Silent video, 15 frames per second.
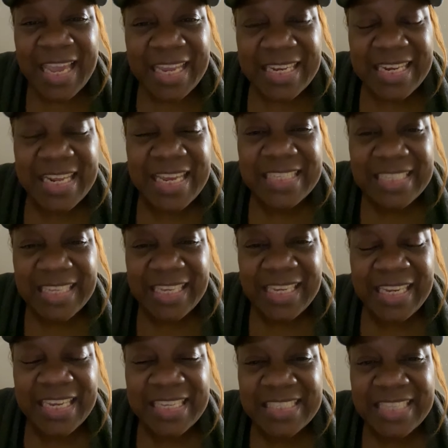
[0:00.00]
This
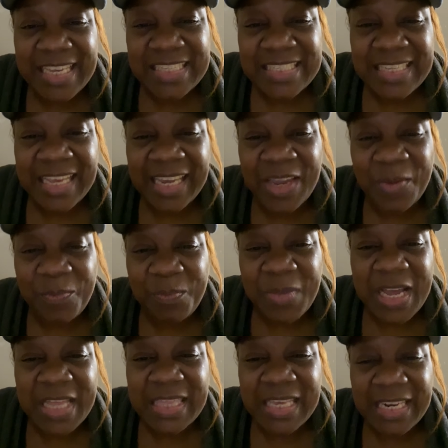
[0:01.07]
is that second
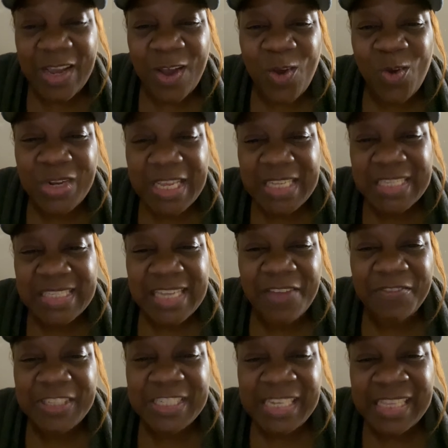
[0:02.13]
month, and on that
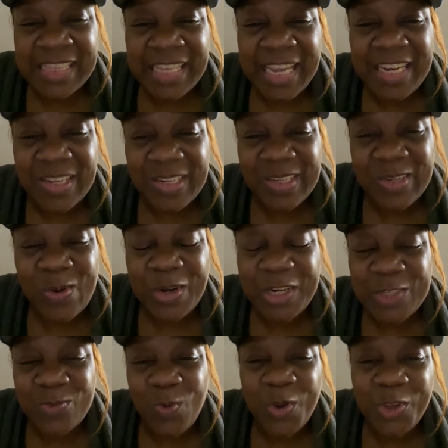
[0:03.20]
17th day, the Lord
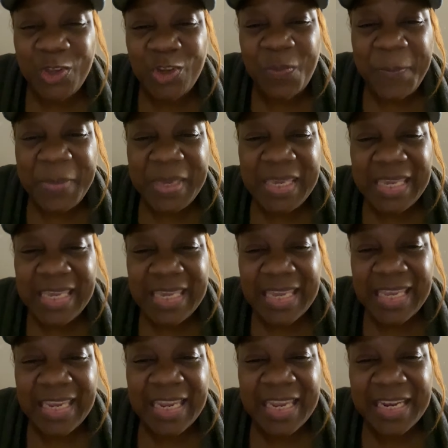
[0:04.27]
is wanting you to be
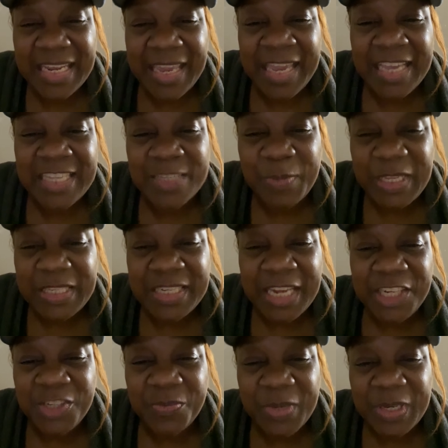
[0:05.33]
in
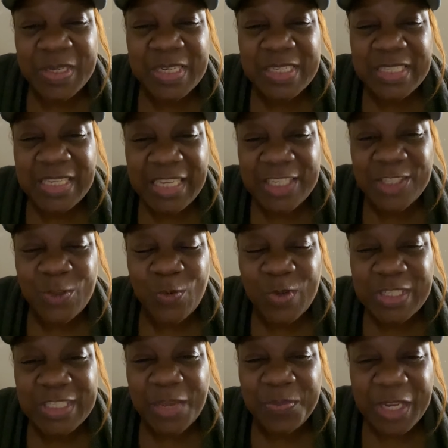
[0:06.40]
expectation because he is doing
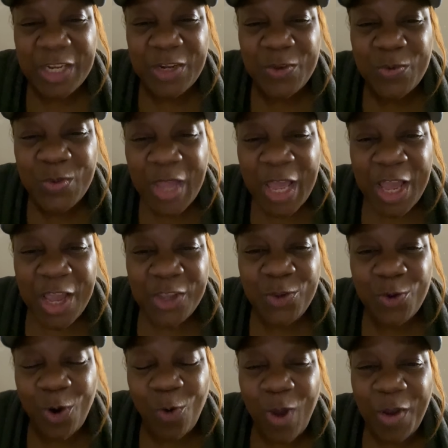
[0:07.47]
something new.
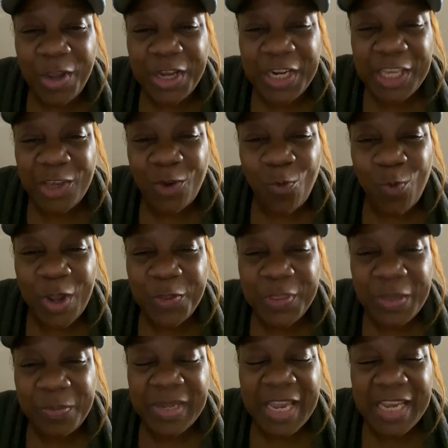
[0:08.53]
You are walking in your
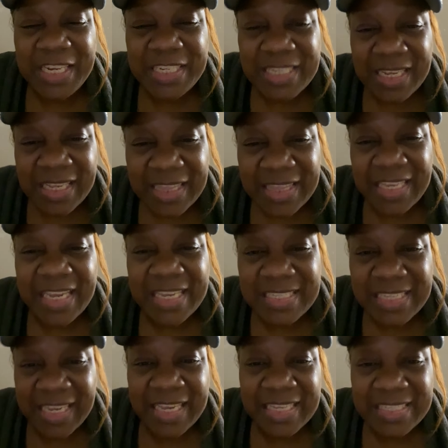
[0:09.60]
wealthy place.
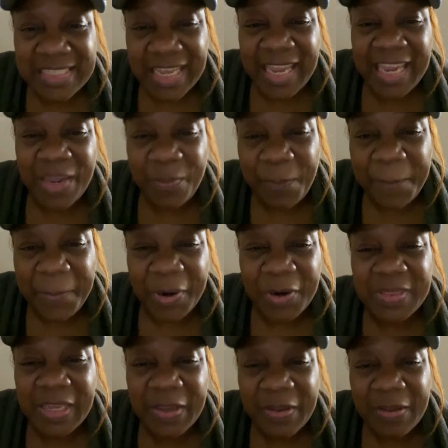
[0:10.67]
This is a
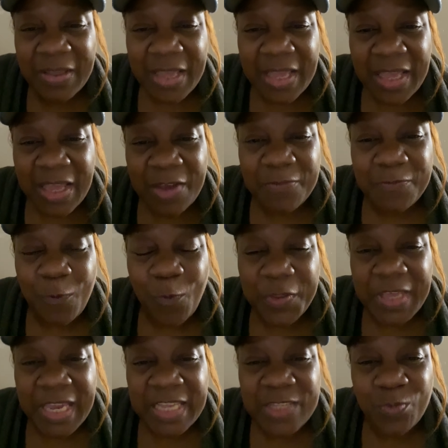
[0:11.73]
birthing
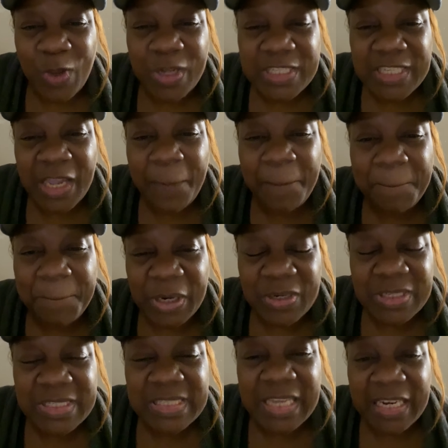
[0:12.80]
forth as well as a
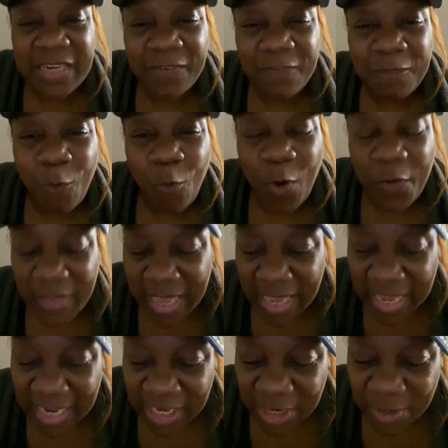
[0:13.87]
bursting forth
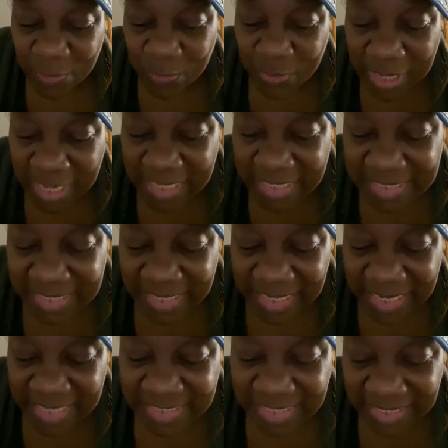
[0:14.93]
new
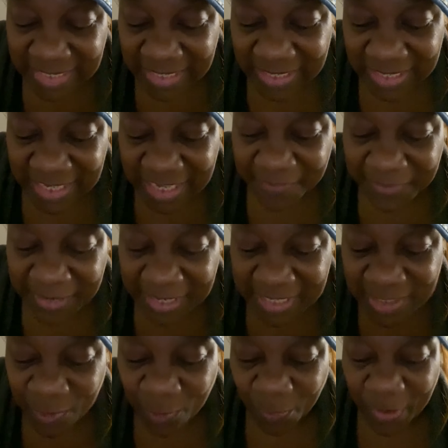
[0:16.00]
season of
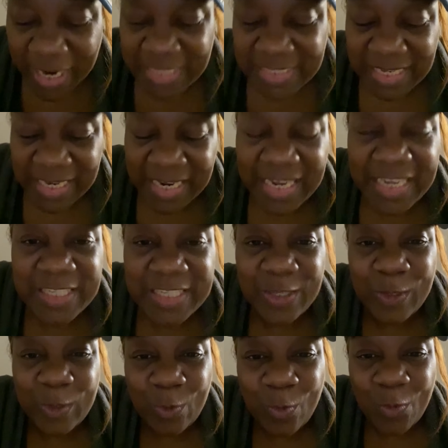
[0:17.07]
his grace and his
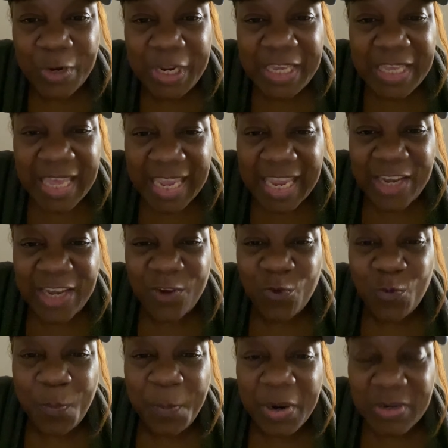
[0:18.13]
glory and new
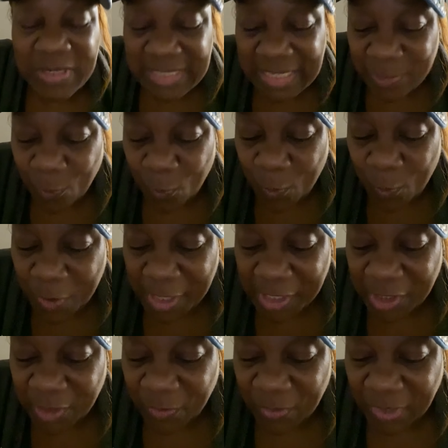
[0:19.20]
mercies
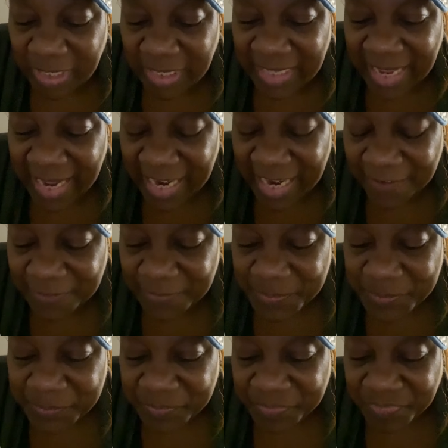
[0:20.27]
on your life.
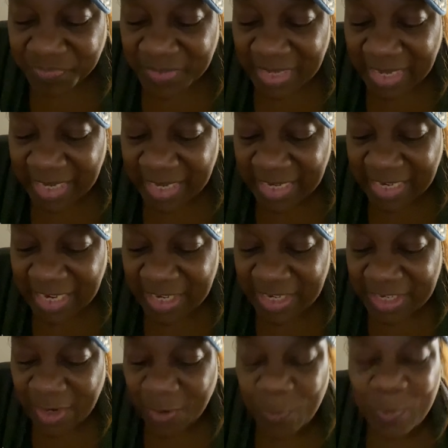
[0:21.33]

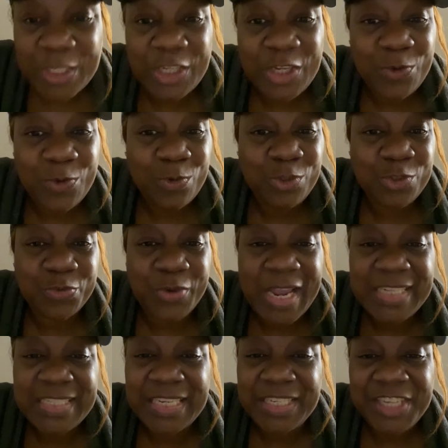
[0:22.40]
And those new
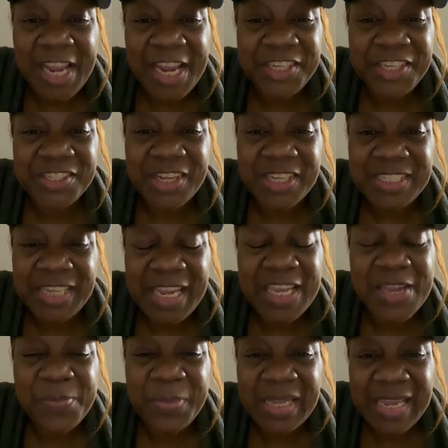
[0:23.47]
drastic changes are
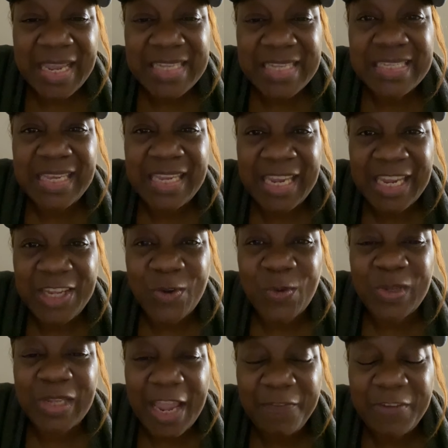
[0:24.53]
taking place in your
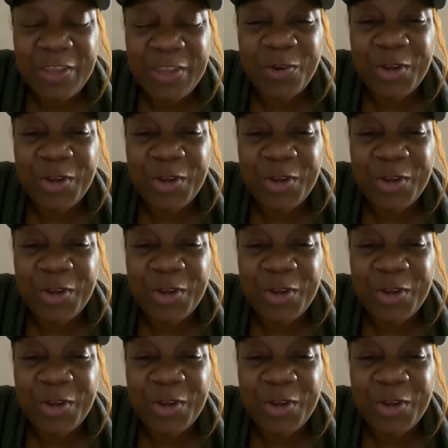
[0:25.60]
life. Your